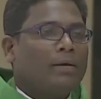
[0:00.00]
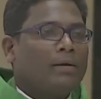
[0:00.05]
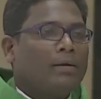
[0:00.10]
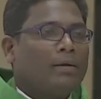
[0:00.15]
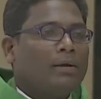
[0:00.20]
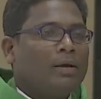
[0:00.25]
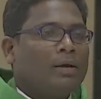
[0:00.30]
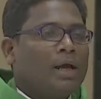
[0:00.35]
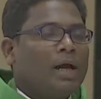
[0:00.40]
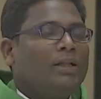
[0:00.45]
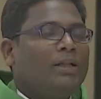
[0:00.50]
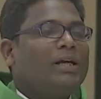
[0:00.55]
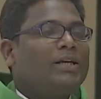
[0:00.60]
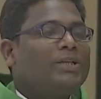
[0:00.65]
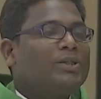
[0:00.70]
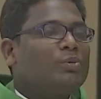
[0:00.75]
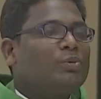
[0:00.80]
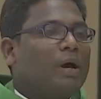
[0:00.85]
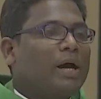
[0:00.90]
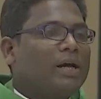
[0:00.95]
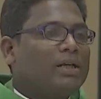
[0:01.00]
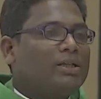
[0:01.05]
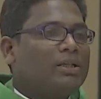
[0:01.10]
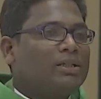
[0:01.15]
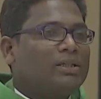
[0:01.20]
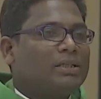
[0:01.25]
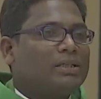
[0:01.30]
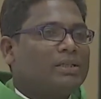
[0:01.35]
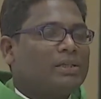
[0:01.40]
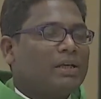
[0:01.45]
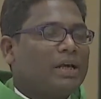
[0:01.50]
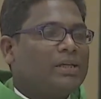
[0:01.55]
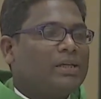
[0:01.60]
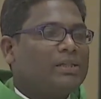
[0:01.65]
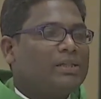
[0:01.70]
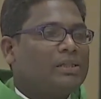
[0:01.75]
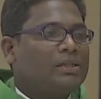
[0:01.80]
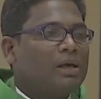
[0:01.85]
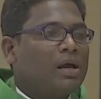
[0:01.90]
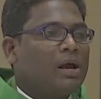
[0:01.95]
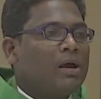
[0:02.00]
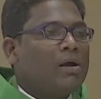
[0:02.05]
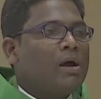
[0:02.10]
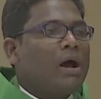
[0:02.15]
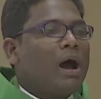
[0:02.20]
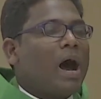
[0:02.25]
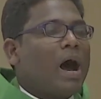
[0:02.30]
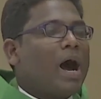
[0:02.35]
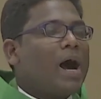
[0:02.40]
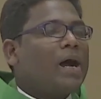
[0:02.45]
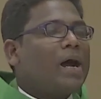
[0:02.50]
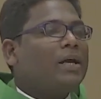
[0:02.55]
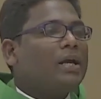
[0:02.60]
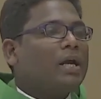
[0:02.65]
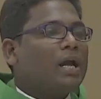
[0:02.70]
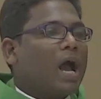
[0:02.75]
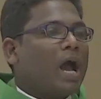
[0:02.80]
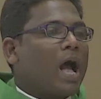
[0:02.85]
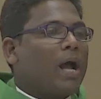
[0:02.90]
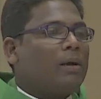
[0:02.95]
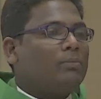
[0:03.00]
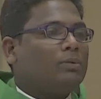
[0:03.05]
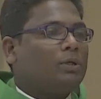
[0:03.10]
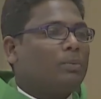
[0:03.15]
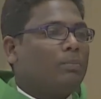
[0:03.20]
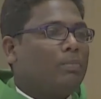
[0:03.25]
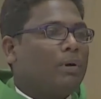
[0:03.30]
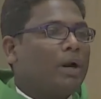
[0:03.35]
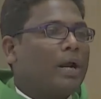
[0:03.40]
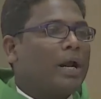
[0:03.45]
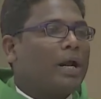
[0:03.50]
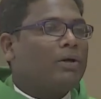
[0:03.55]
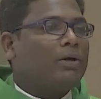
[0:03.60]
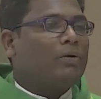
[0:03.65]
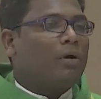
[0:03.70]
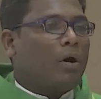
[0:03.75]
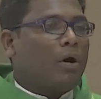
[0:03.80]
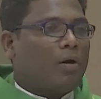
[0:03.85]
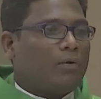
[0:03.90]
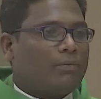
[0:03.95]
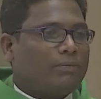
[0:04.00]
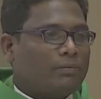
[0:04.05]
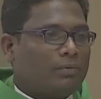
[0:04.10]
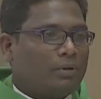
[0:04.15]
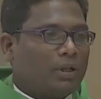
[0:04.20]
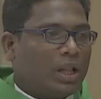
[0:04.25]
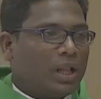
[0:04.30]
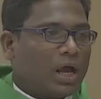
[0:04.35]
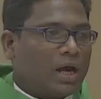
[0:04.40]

And that is why Jesus says, I am the bread of life.